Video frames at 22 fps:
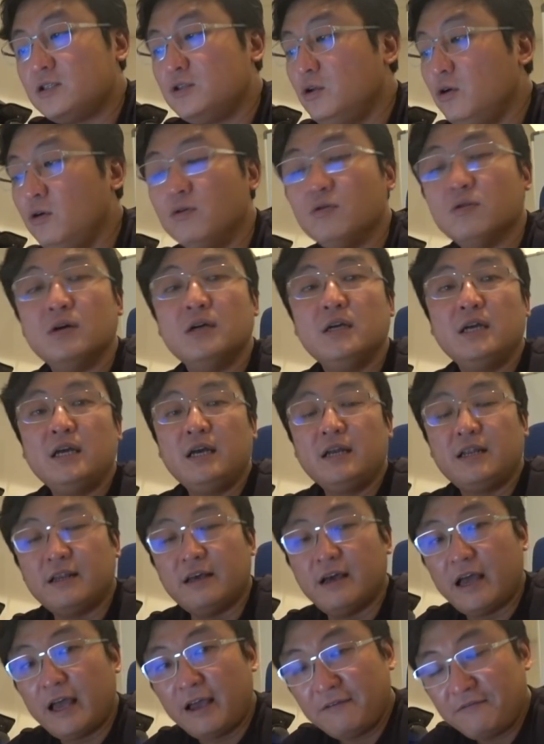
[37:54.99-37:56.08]
No, the
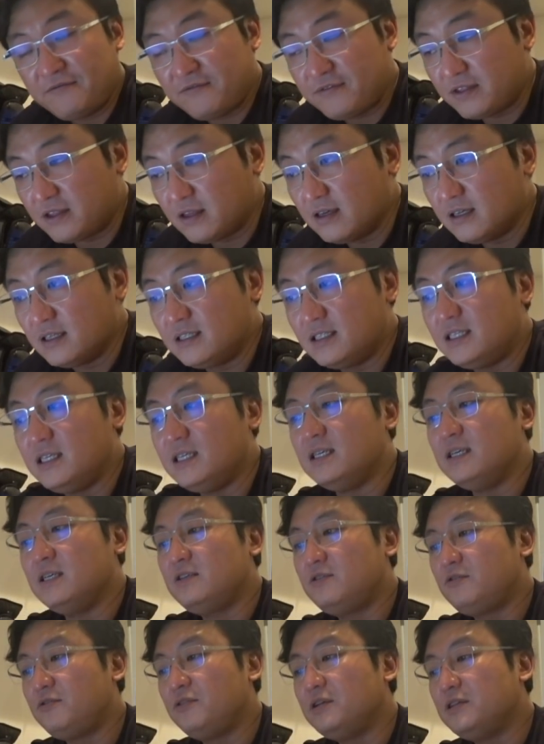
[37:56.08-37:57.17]
F30
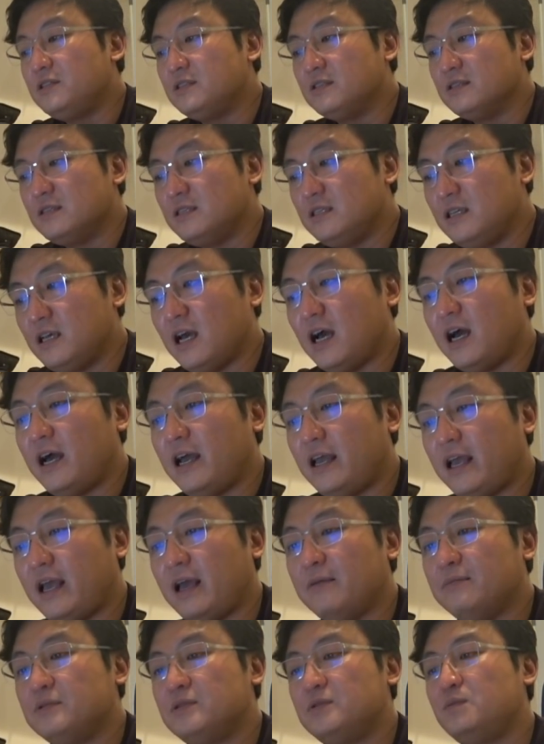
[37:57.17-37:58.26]
330i
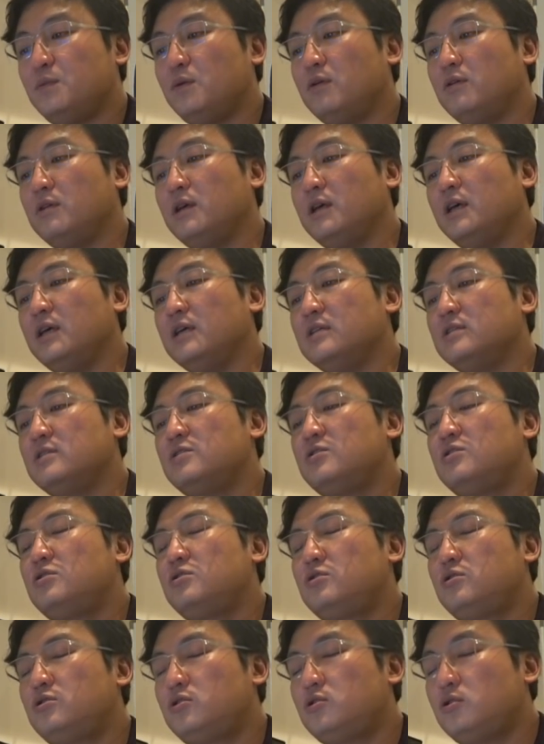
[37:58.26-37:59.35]
M Sport is
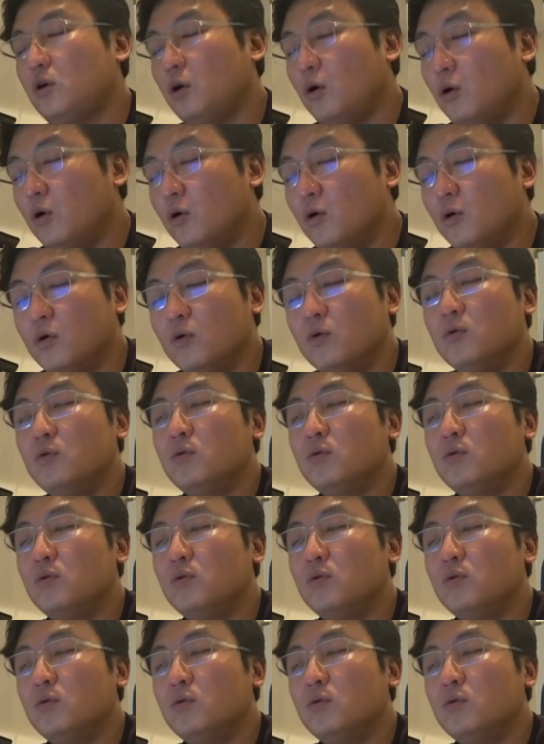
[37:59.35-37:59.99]
so